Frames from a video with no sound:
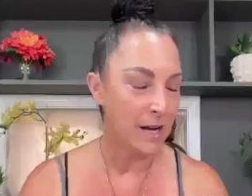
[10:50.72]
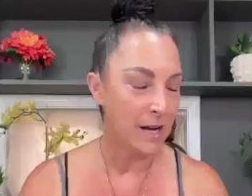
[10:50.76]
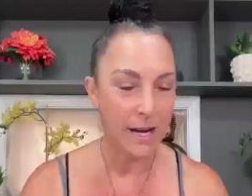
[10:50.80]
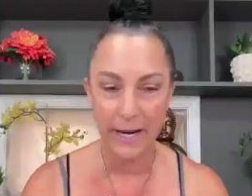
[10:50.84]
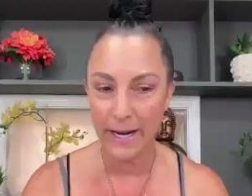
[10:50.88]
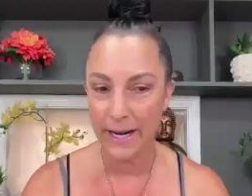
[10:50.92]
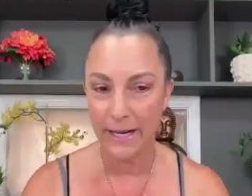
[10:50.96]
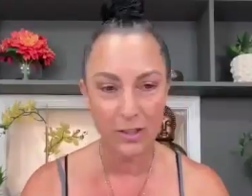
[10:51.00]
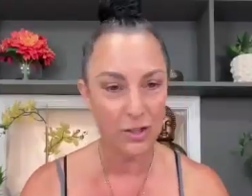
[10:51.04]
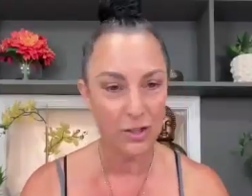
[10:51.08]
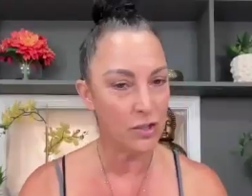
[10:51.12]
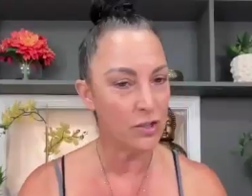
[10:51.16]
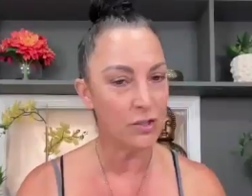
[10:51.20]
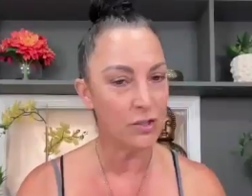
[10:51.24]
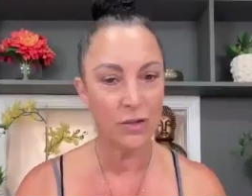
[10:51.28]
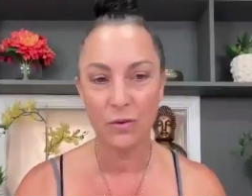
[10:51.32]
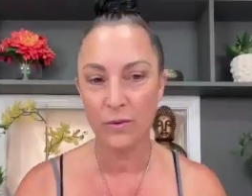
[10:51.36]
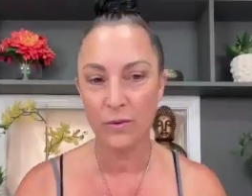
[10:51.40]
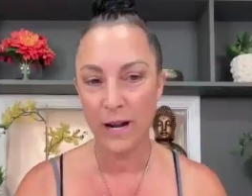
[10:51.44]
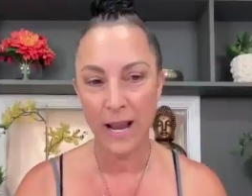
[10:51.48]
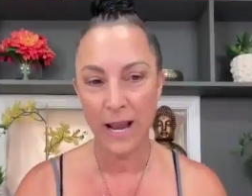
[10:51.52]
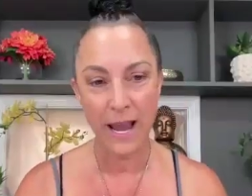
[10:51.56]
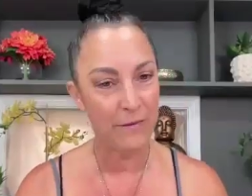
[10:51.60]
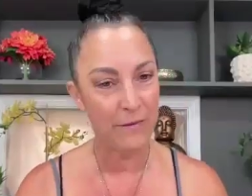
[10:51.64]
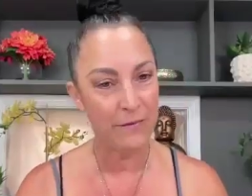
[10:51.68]
God, I just
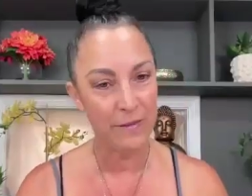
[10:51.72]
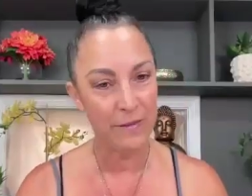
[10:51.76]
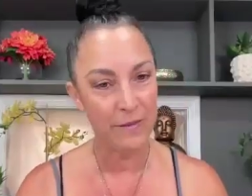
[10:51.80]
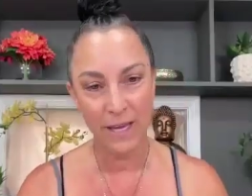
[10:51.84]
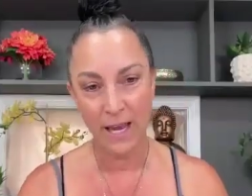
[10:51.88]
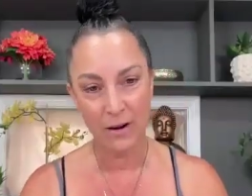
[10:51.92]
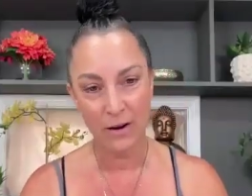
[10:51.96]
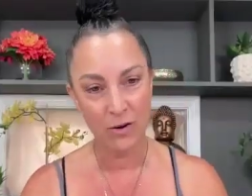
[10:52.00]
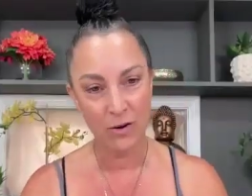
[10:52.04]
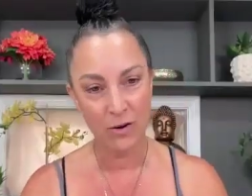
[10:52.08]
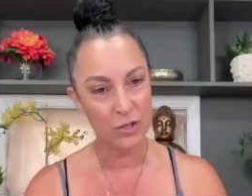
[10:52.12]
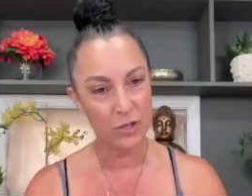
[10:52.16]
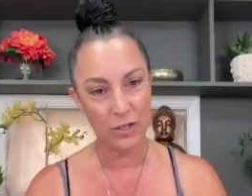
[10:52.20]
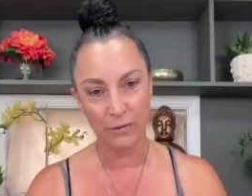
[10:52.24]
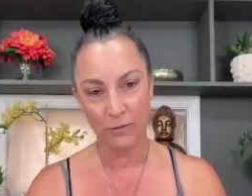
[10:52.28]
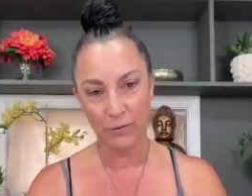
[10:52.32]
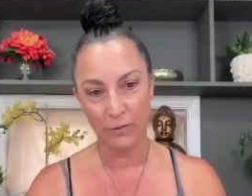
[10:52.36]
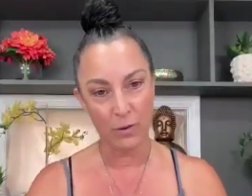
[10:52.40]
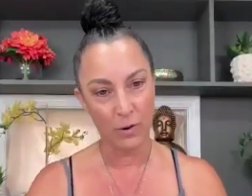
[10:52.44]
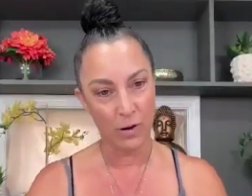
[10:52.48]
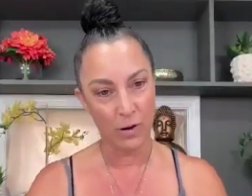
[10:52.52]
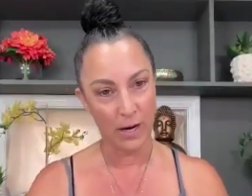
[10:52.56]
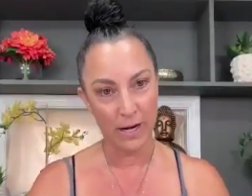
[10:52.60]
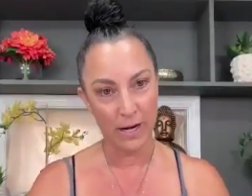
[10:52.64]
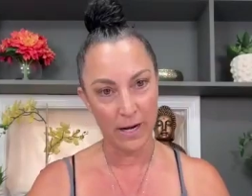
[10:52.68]
don't have the energy
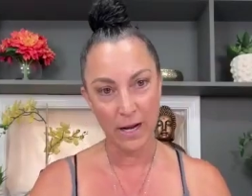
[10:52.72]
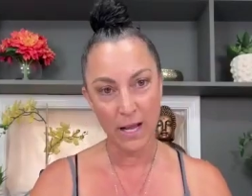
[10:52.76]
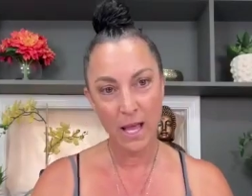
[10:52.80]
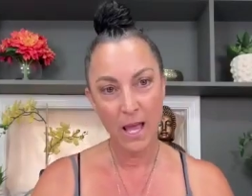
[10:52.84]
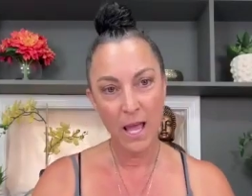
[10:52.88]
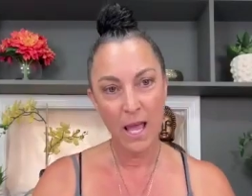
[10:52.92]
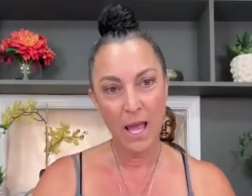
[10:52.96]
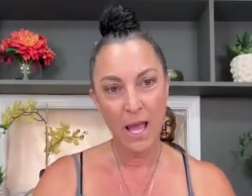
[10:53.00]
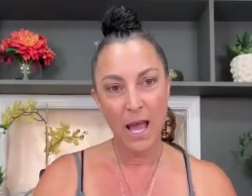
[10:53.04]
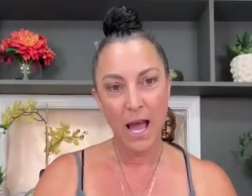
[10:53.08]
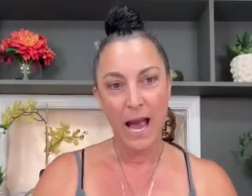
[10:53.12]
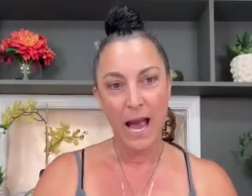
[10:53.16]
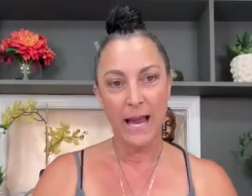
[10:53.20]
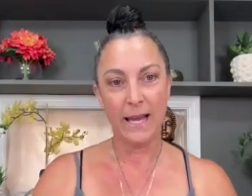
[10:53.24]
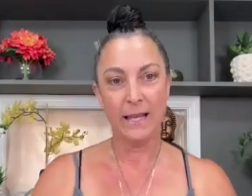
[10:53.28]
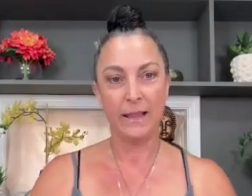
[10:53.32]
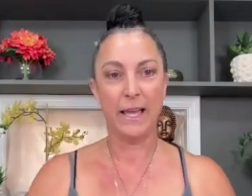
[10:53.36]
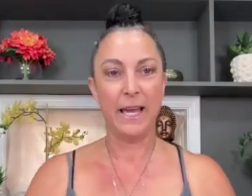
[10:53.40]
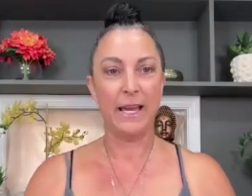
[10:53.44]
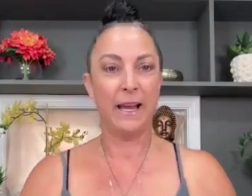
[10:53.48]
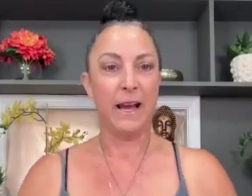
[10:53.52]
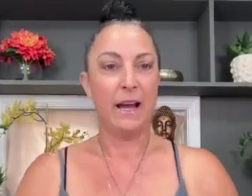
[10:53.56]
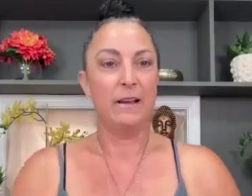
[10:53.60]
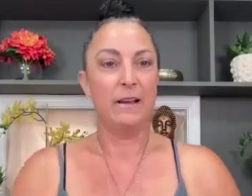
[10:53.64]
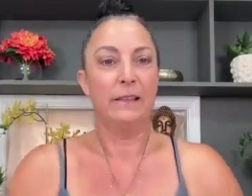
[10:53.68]
for it.
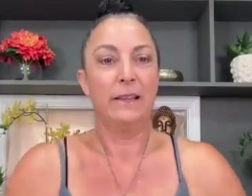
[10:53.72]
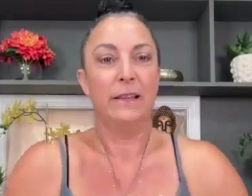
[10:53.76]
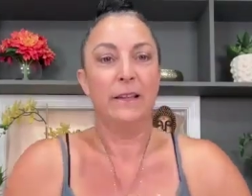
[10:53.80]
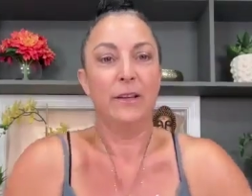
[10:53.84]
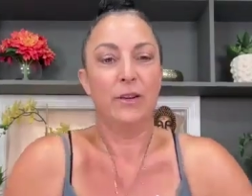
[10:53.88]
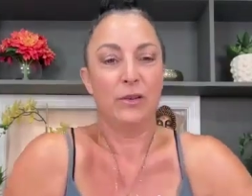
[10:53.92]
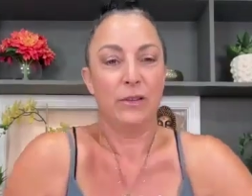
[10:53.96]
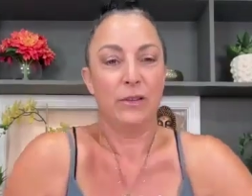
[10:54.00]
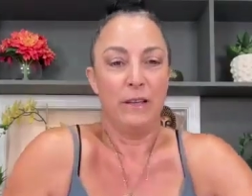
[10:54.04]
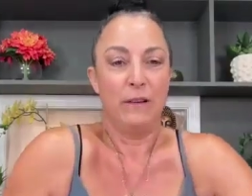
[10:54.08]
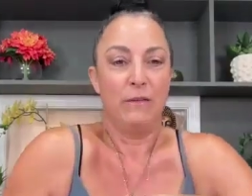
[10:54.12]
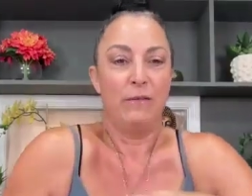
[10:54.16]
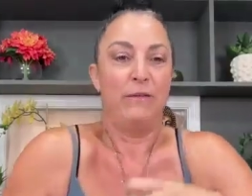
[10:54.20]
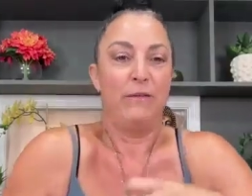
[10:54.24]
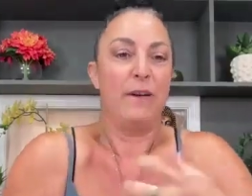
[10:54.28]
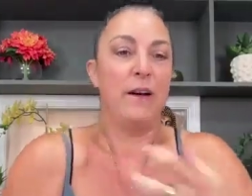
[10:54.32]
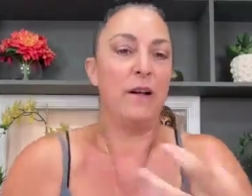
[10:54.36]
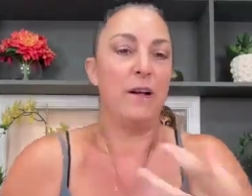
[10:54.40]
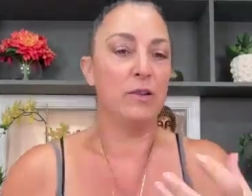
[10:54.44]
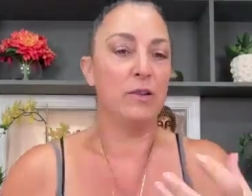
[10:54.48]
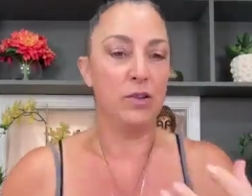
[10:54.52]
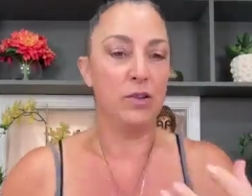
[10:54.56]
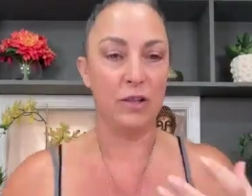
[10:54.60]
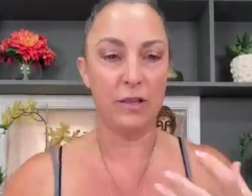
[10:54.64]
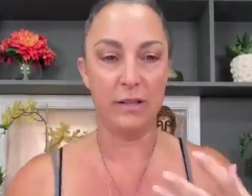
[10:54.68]
I literally
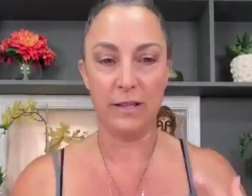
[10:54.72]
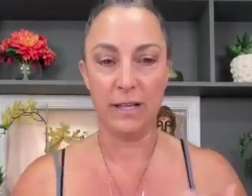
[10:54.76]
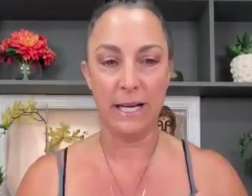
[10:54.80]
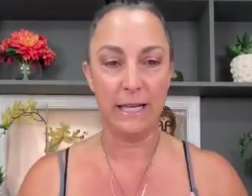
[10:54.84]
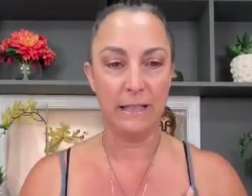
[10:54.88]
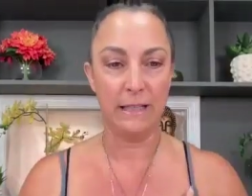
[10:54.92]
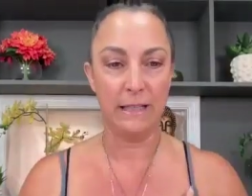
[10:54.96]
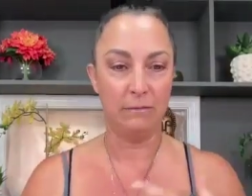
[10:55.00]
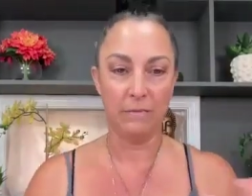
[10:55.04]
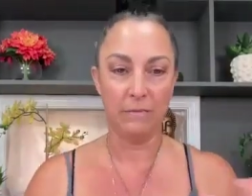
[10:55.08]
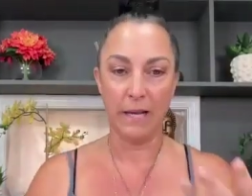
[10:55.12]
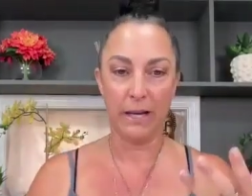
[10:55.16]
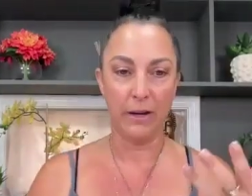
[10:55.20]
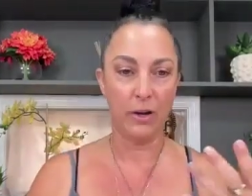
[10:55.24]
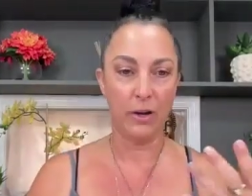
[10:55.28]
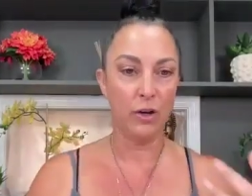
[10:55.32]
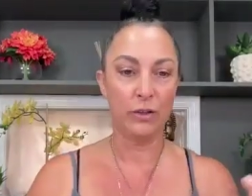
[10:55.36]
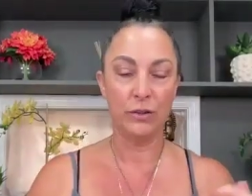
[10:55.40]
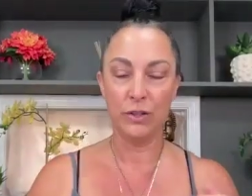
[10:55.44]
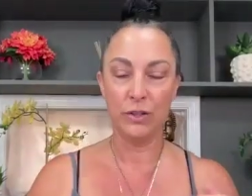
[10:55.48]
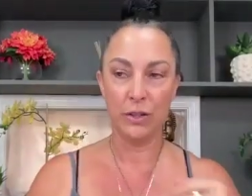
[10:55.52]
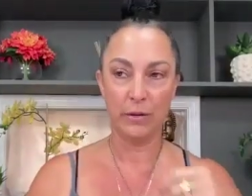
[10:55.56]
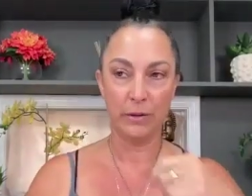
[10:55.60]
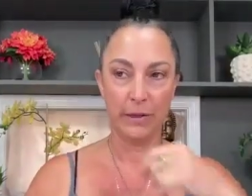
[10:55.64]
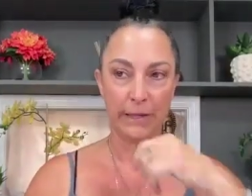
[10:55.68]
felt just I
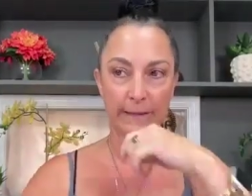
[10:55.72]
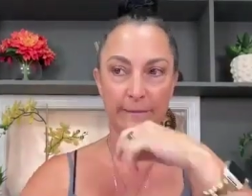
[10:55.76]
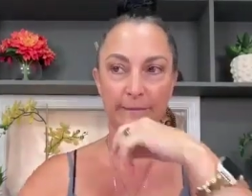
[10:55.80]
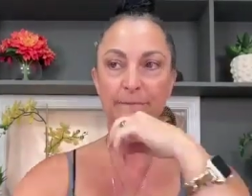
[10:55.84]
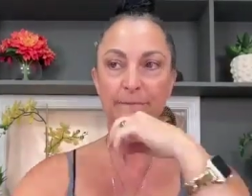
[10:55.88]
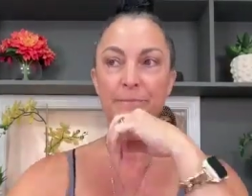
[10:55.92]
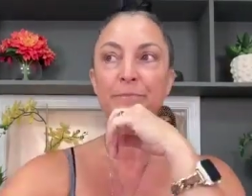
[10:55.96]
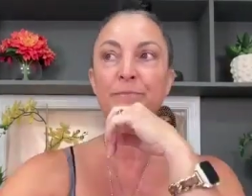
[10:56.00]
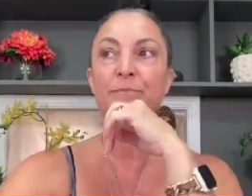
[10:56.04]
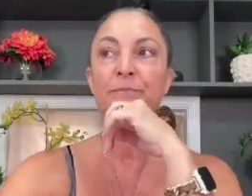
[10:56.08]
couldn't do it.